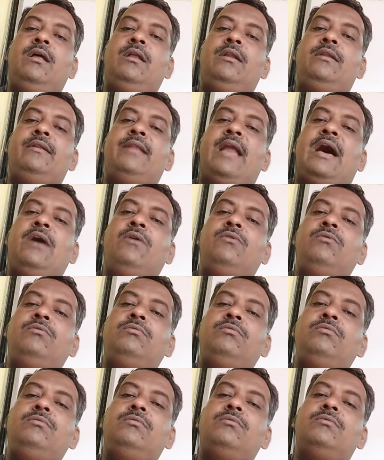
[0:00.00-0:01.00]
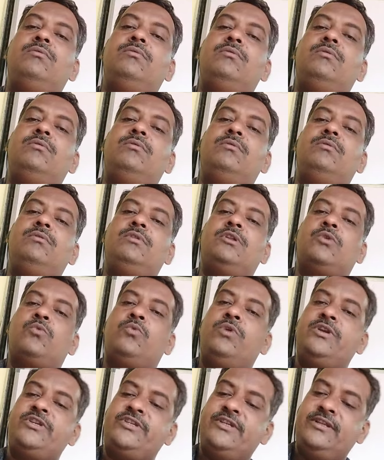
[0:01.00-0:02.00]
Now the
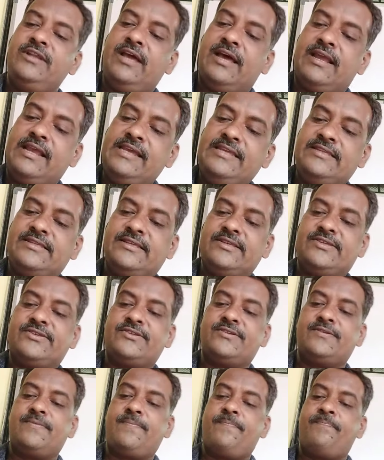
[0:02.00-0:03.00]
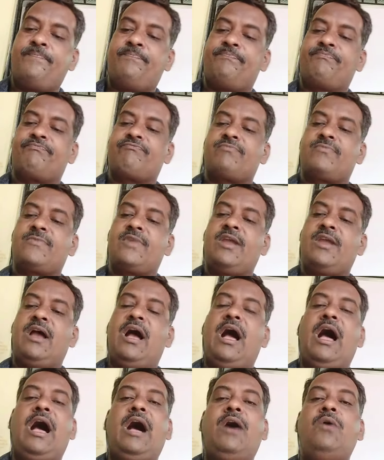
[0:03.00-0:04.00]
question arises,
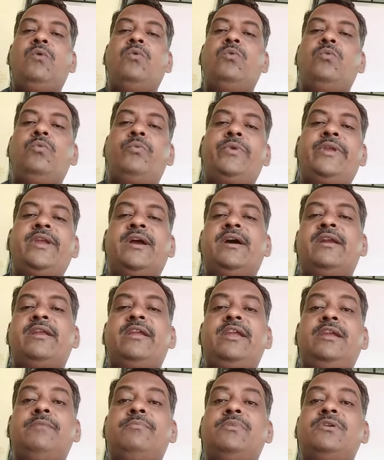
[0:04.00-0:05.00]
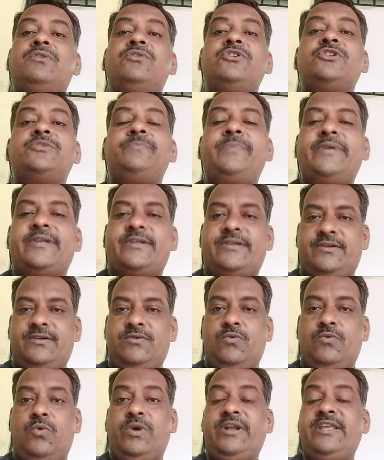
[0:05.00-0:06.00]
how we are able to speak?
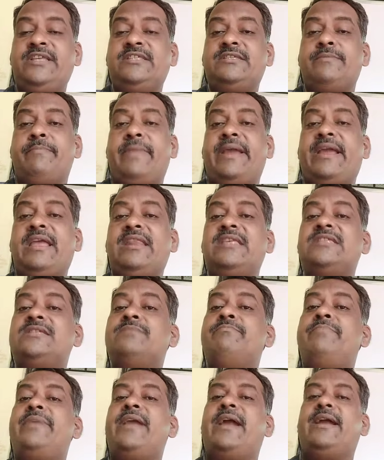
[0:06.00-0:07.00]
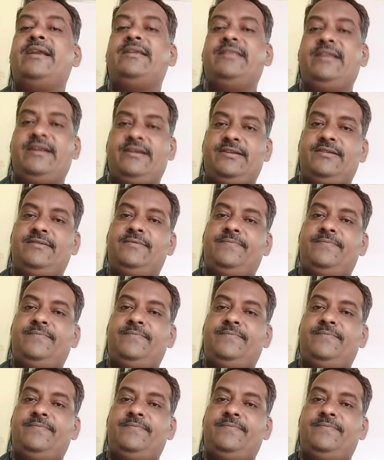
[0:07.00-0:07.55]
What is the mechanism behind that?